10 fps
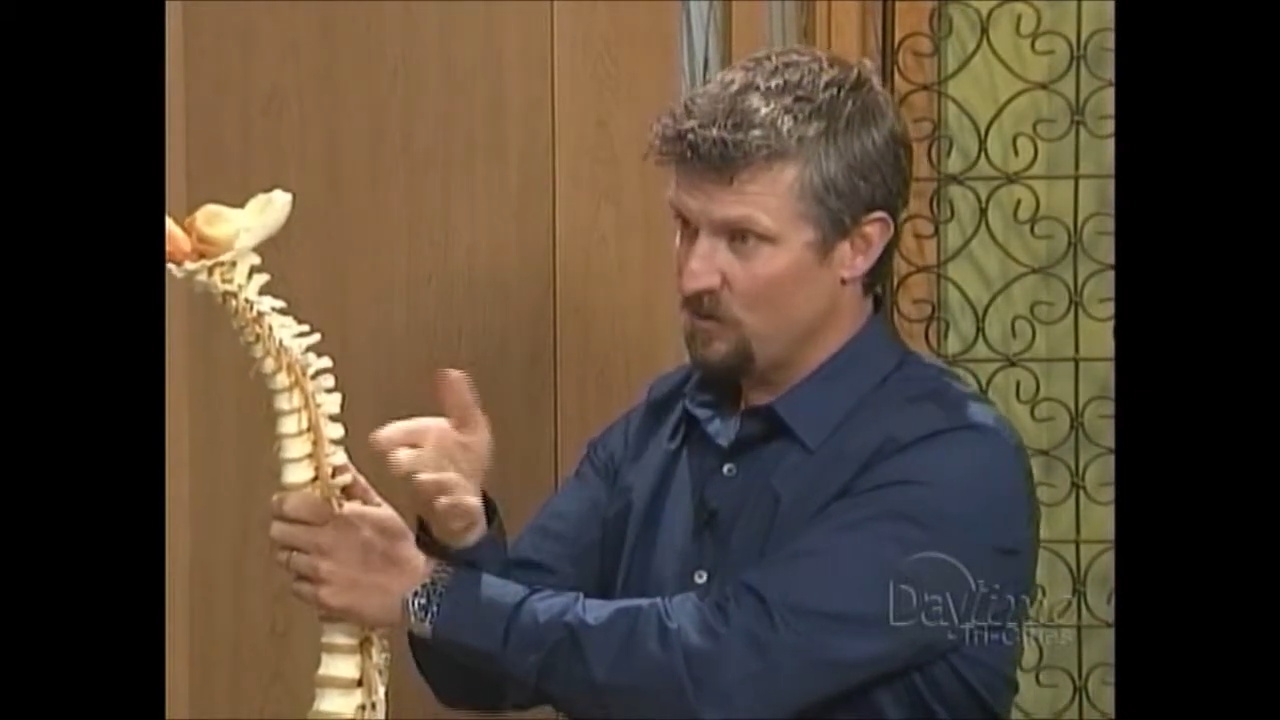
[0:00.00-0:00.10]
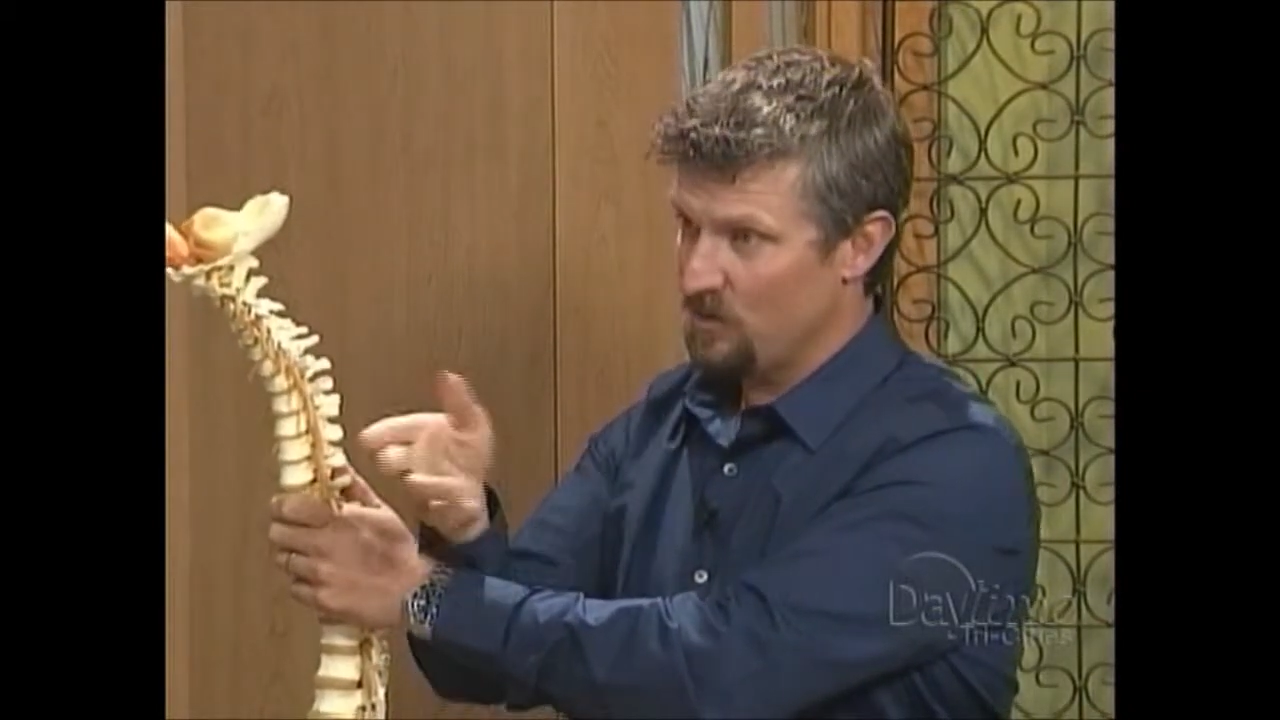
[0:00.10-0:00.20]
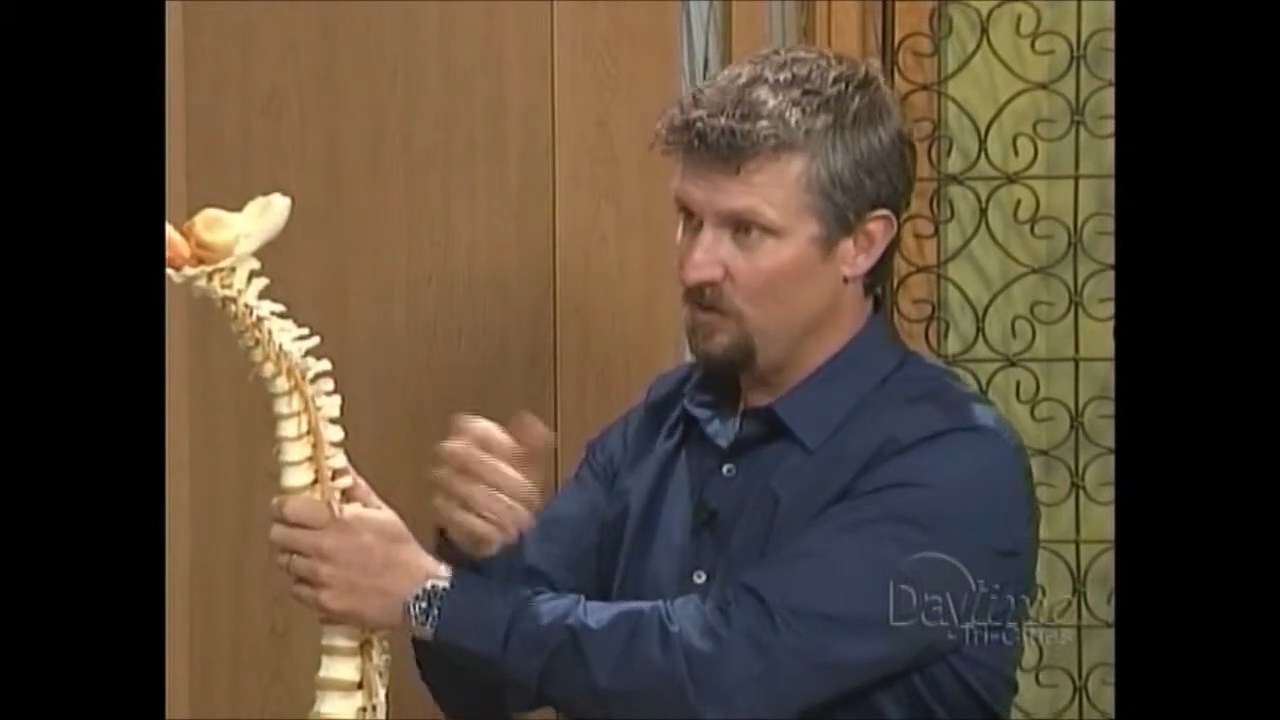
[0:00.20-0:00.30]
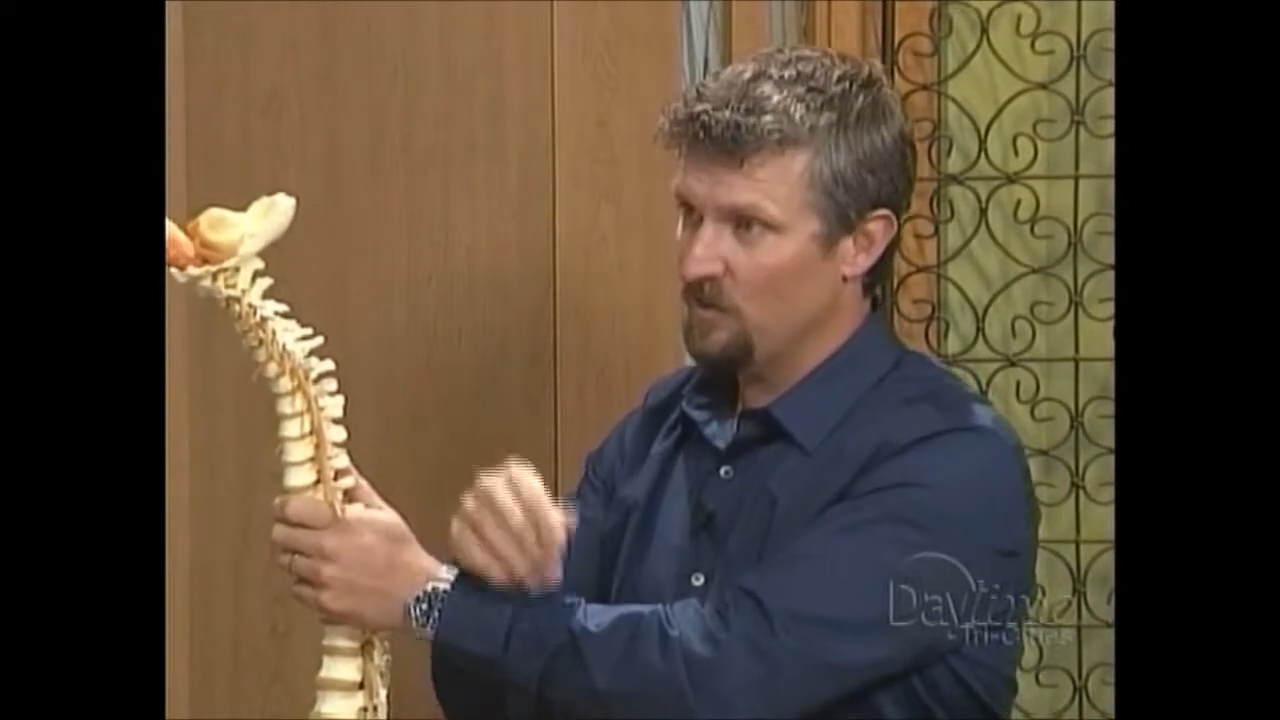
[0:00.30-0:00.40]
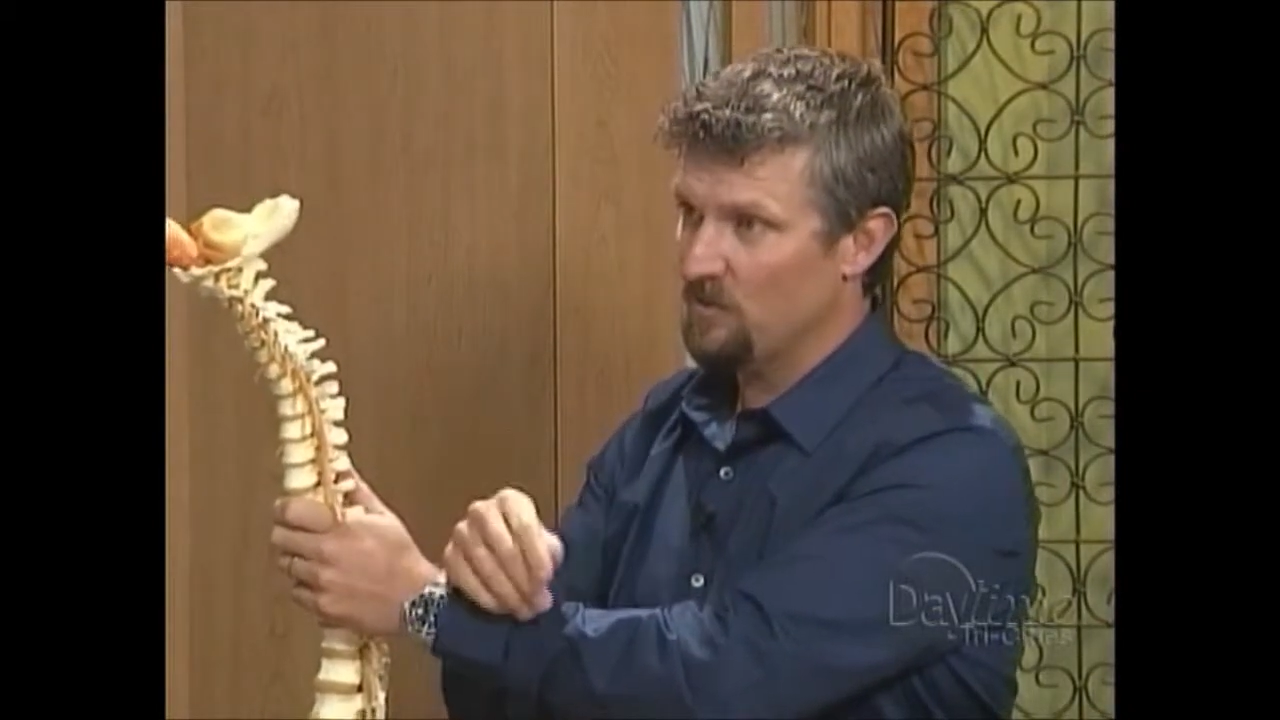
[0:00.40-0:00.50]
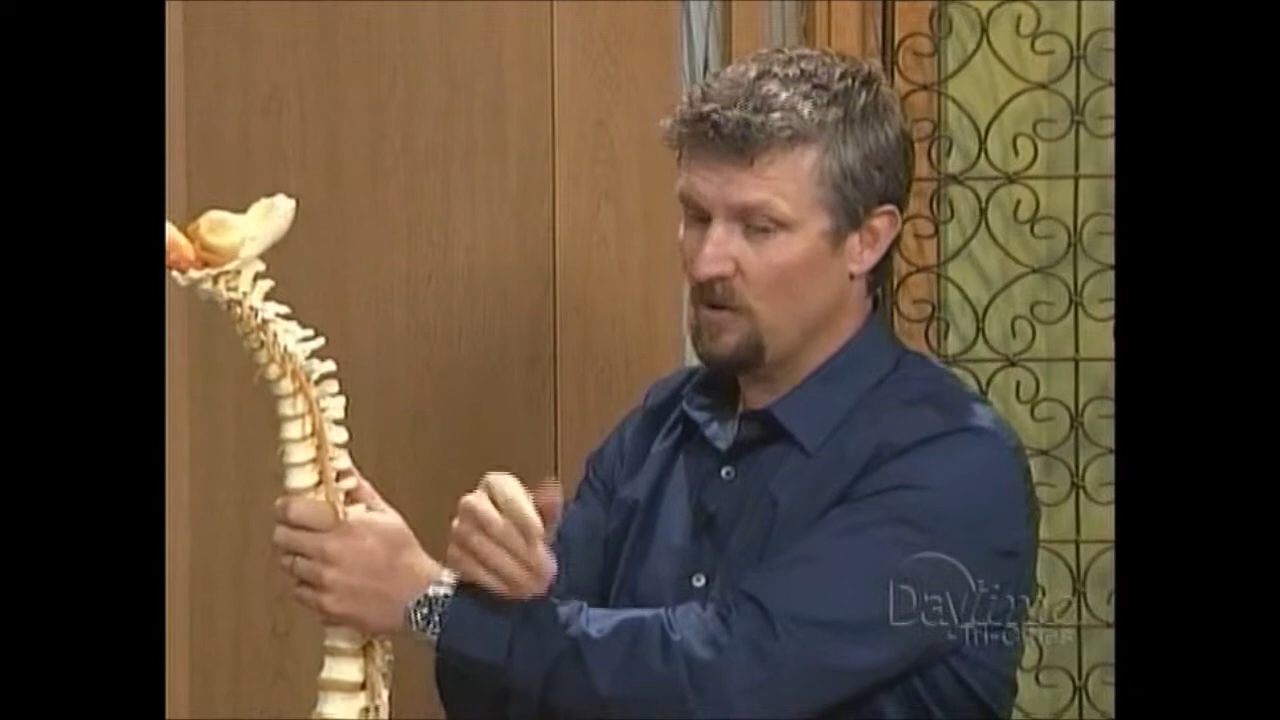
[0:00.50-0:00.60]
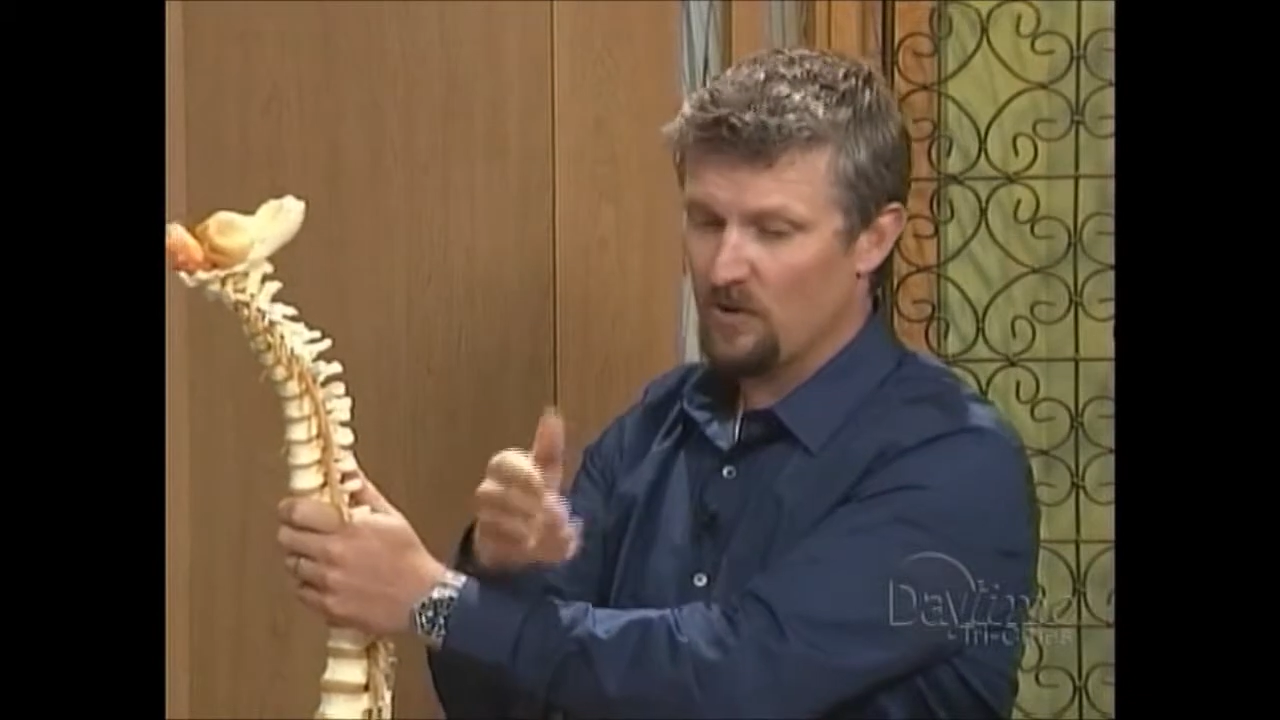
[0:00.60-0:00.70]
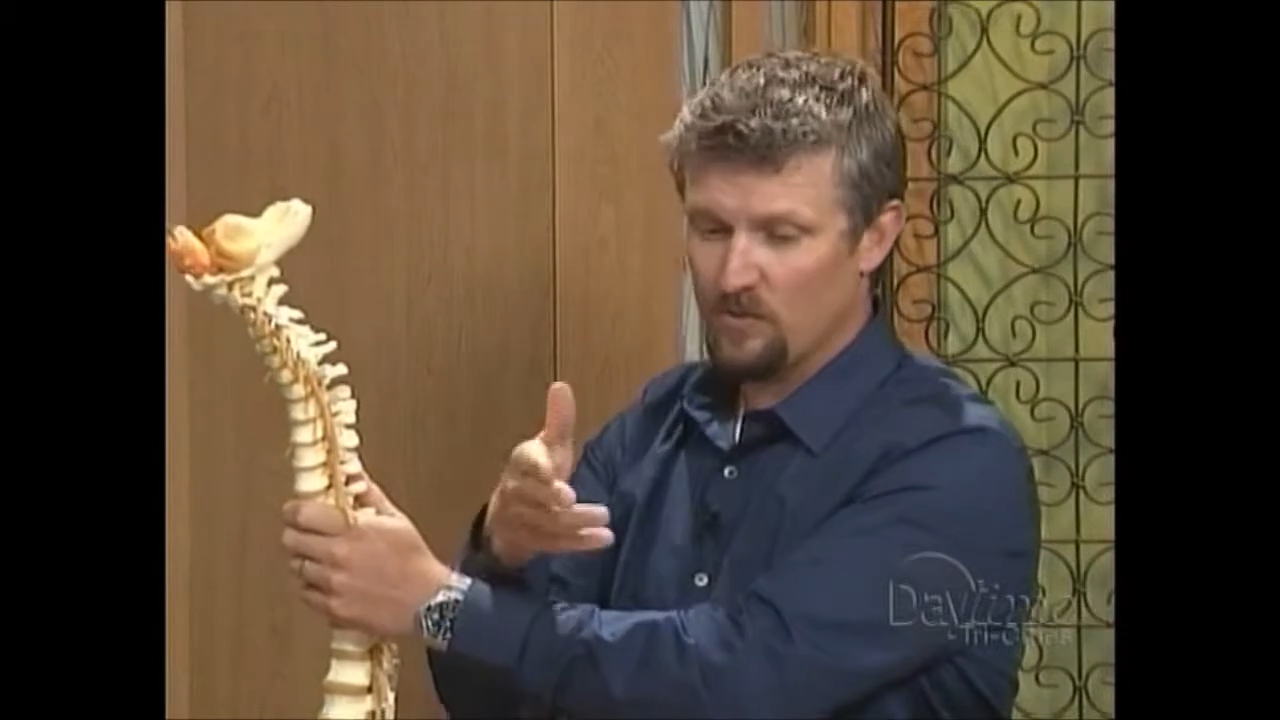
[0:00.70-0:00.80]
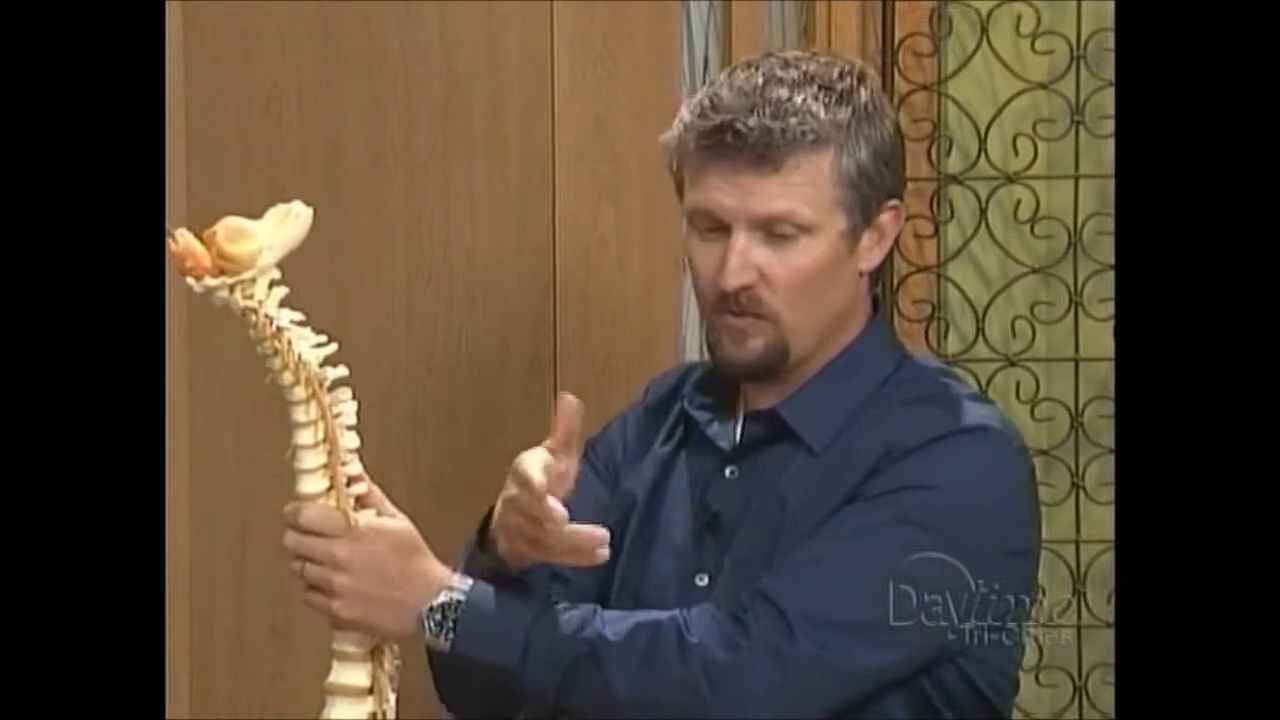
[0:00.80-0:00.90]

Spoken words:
which you've experienced,